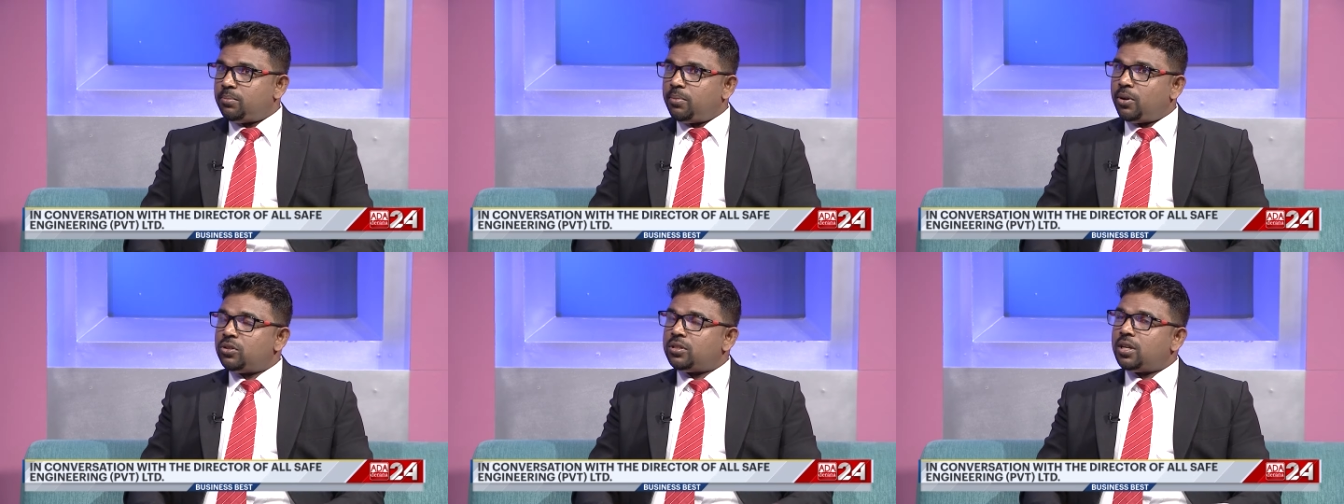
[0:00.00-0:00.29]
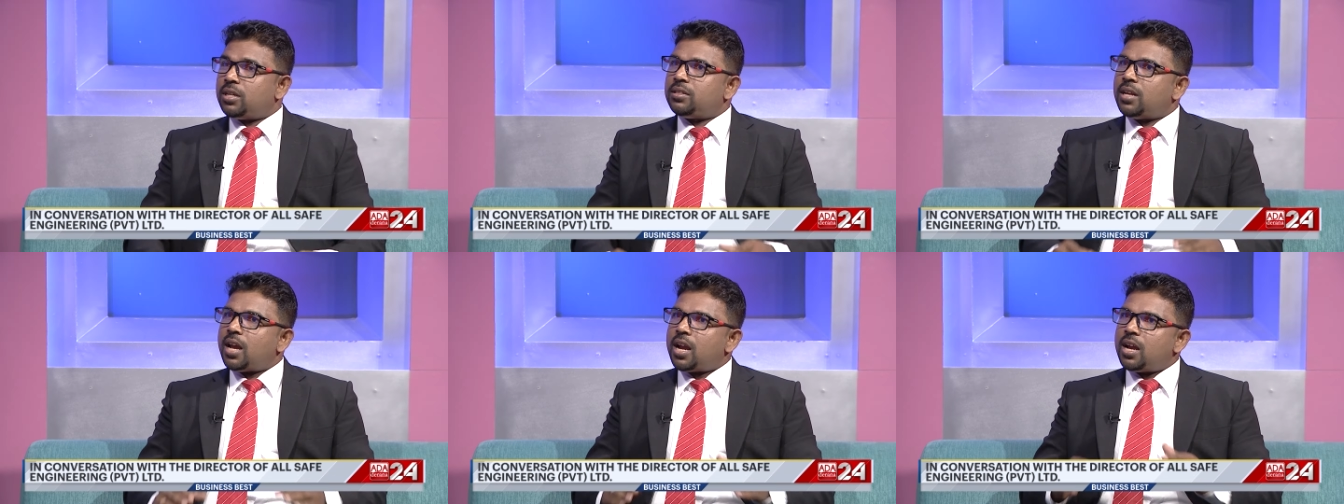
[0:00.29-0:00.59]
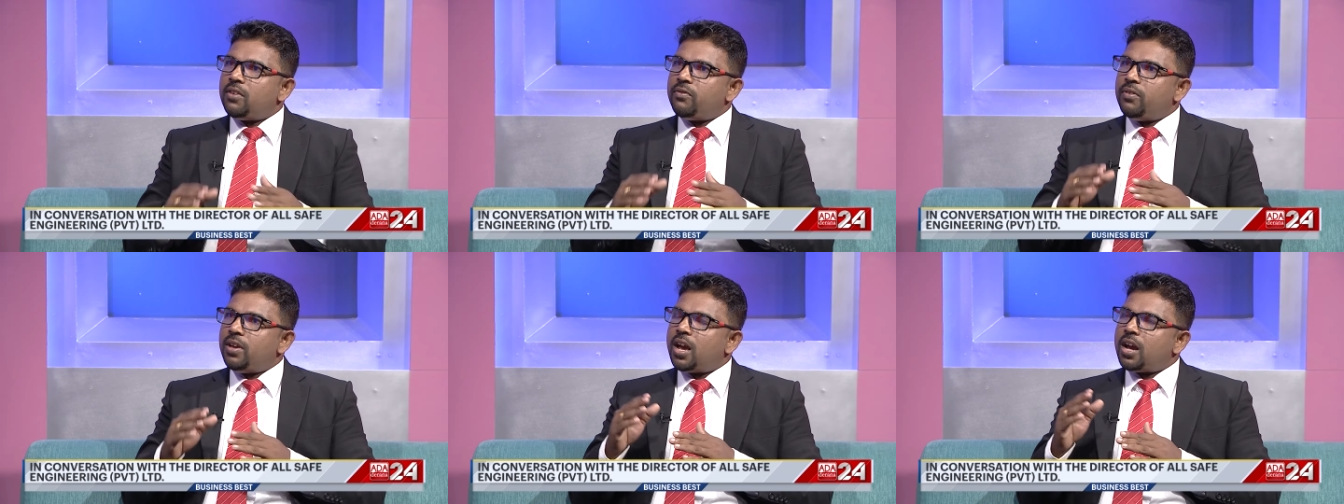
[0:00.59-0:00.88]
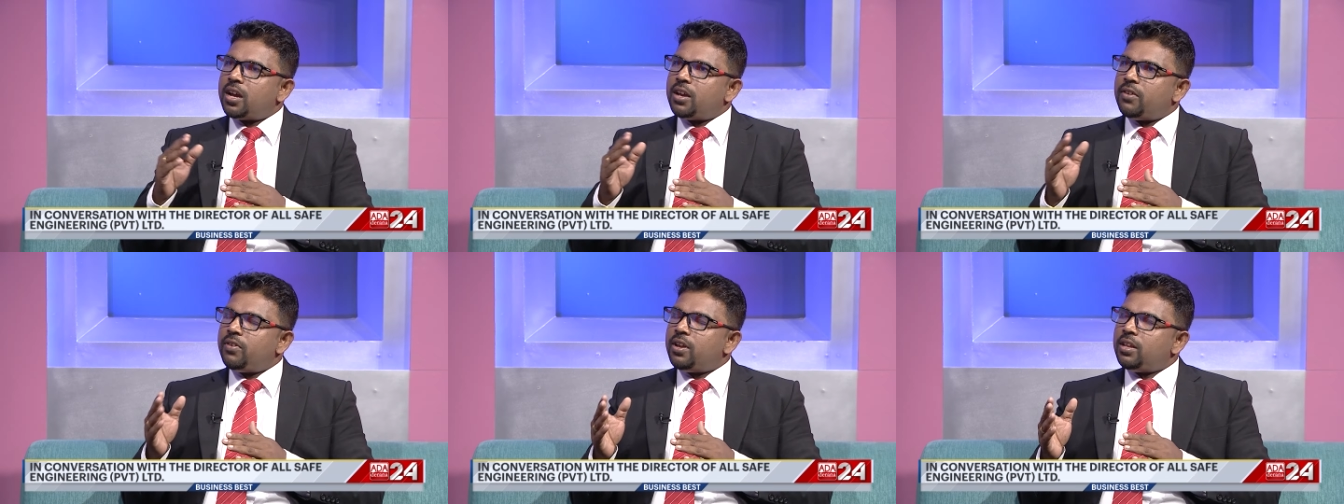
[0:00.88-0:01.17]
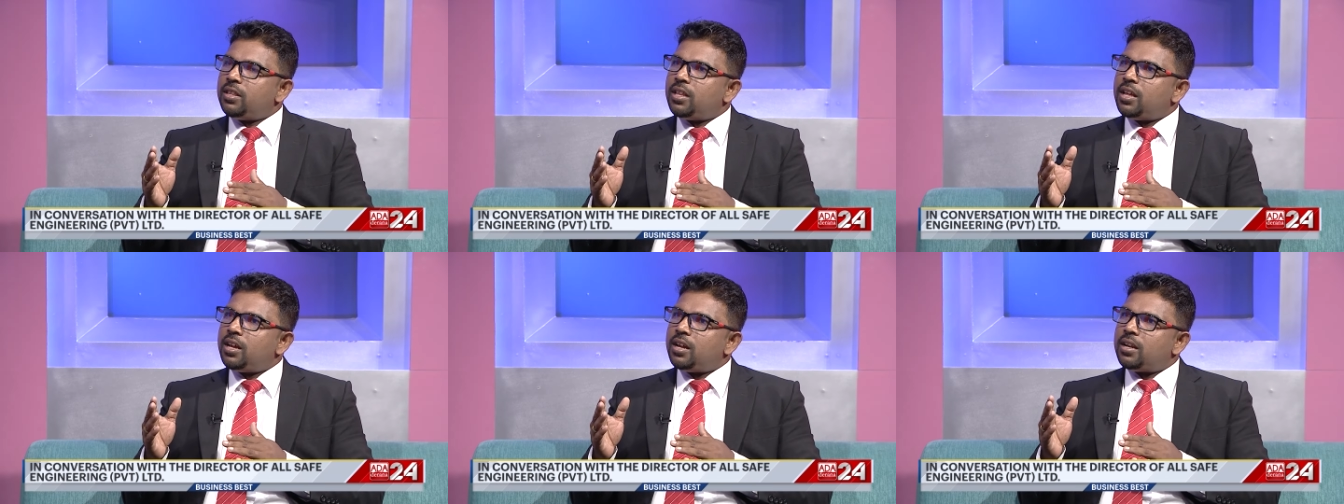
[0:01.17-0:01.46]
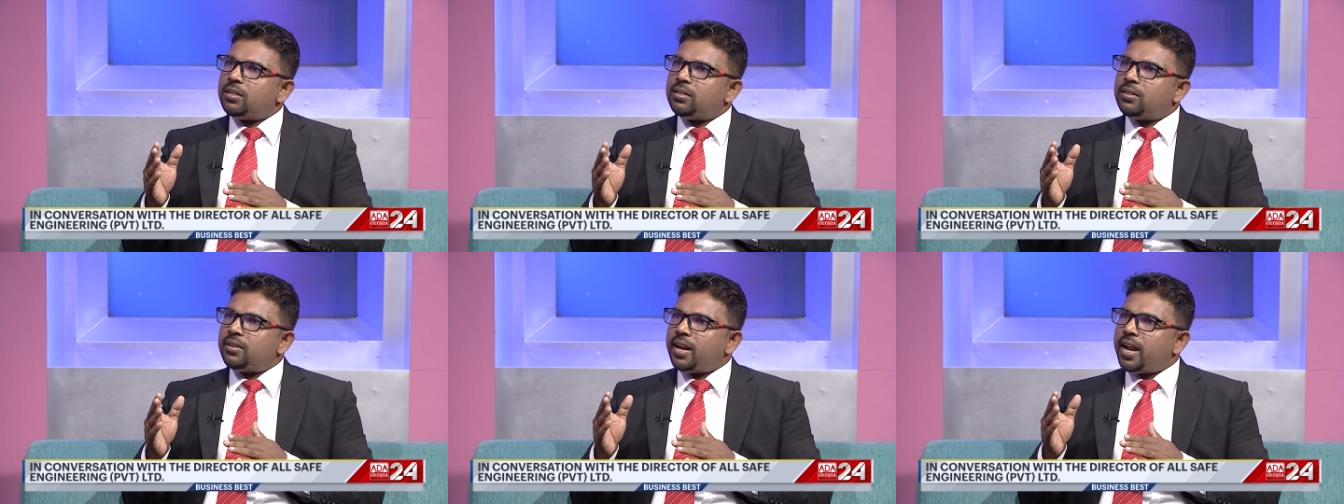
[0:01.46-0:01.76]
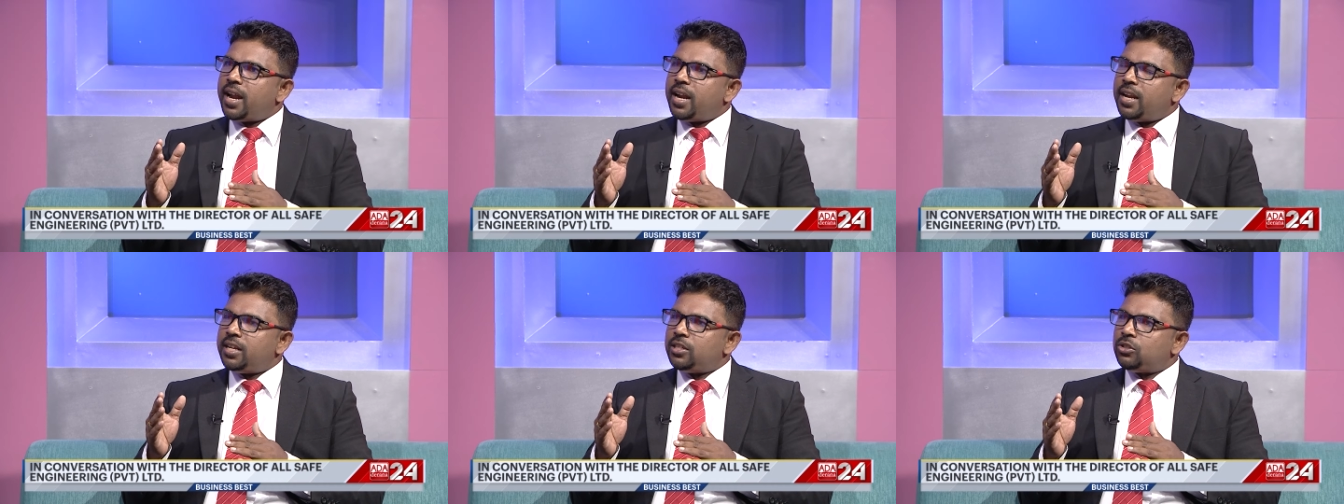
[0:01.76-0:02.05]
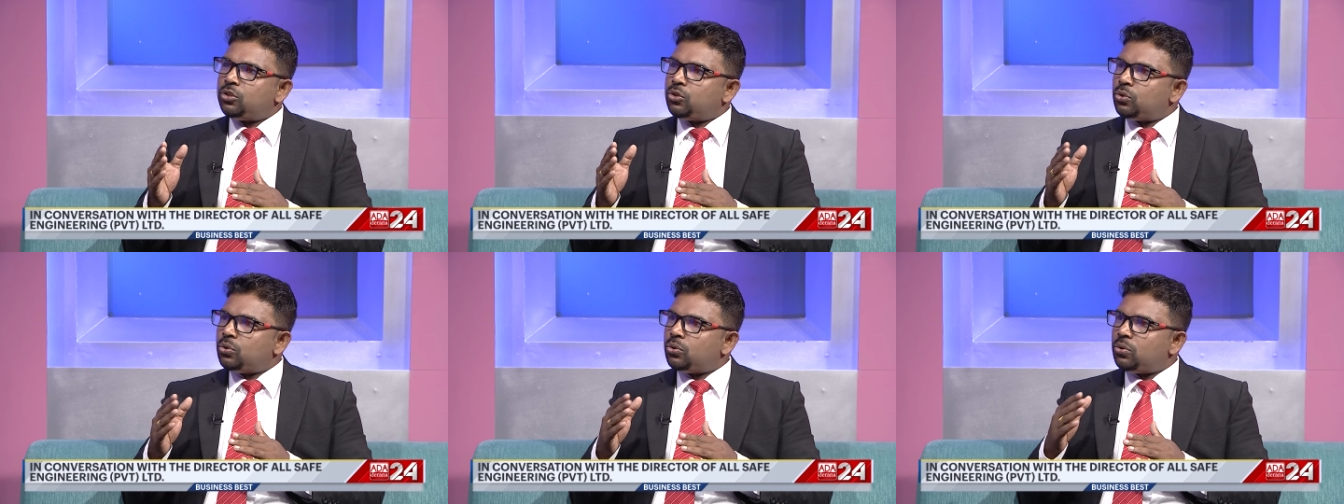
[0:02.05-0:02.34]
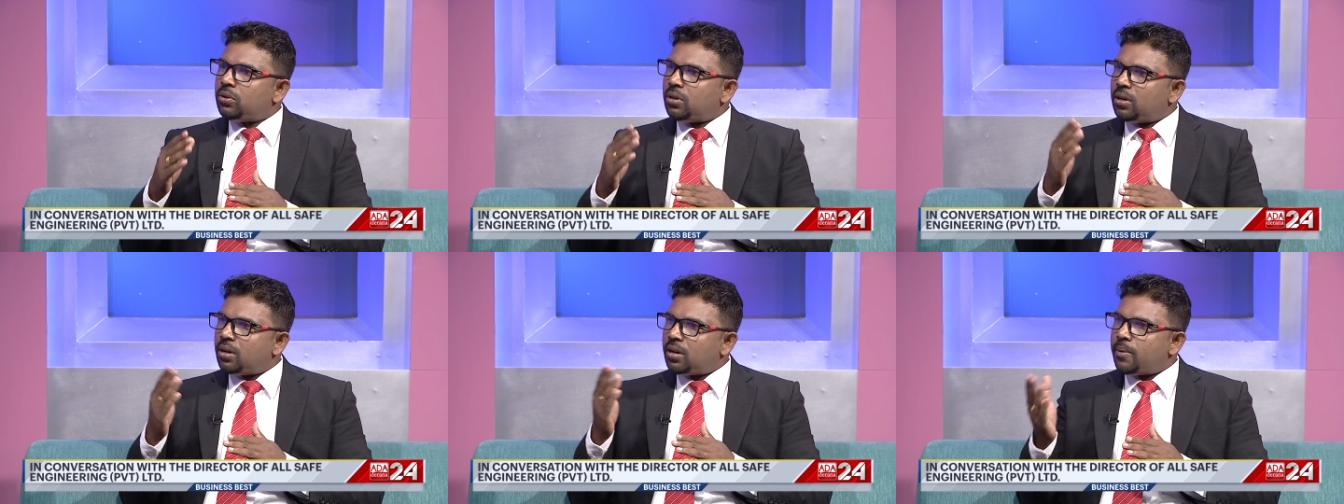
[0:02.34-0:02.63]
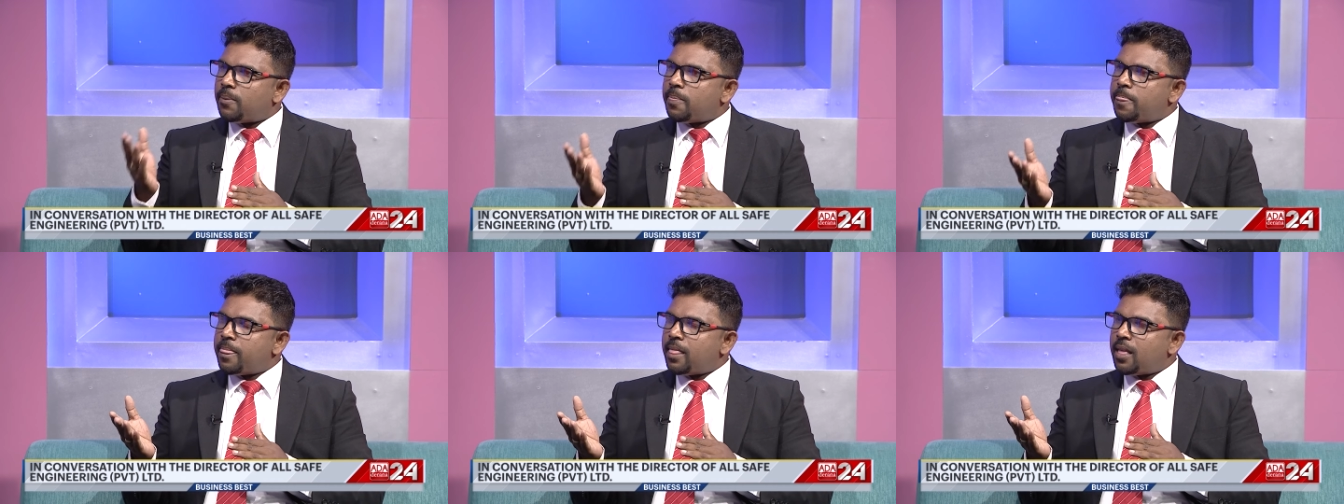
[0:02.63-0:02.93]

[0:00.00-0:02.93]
because exactly we are giving the training to uh,